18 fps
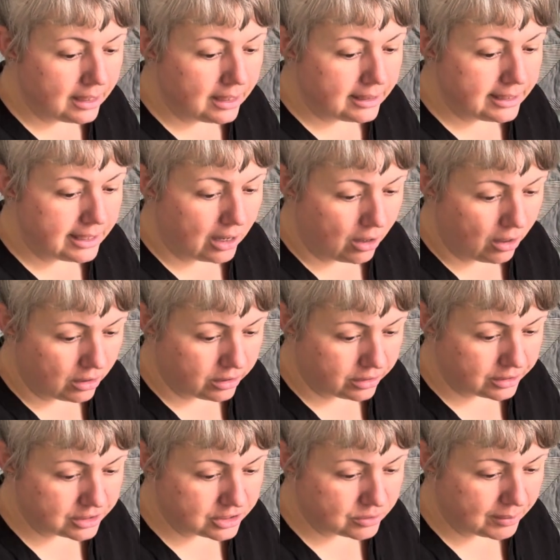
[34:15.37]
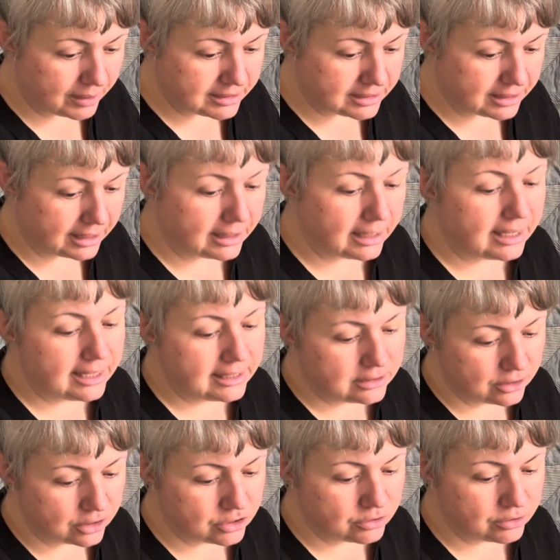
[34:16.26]
The Arthur sweater, it
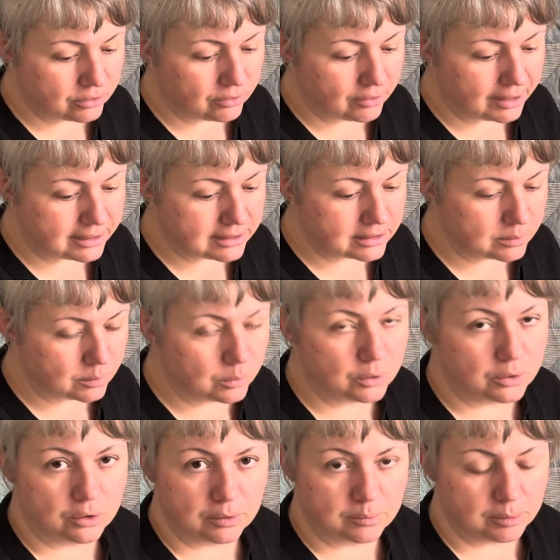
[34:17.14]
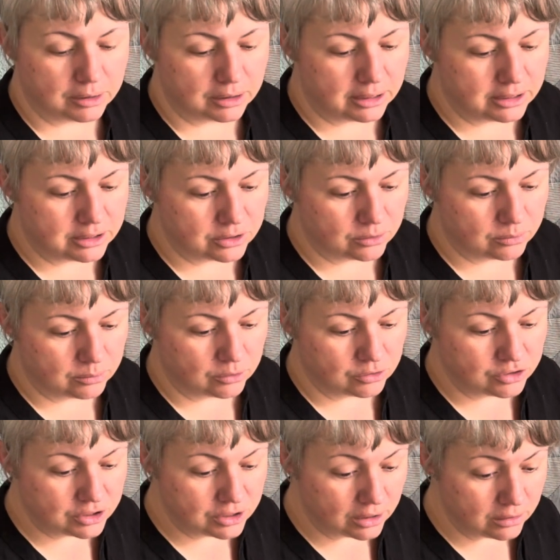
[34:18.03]
does require some work, but it's
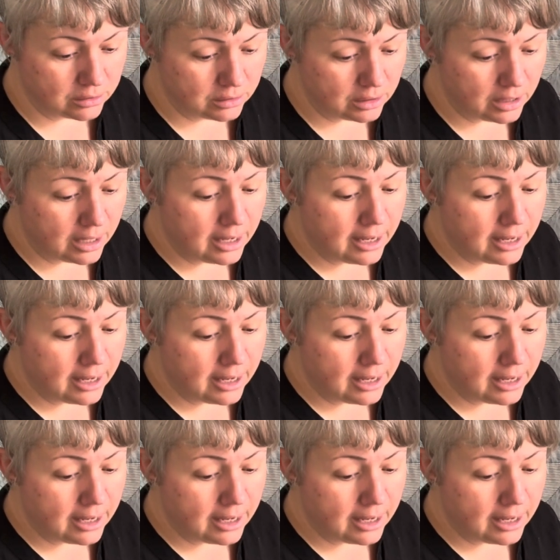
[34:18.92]
almost done.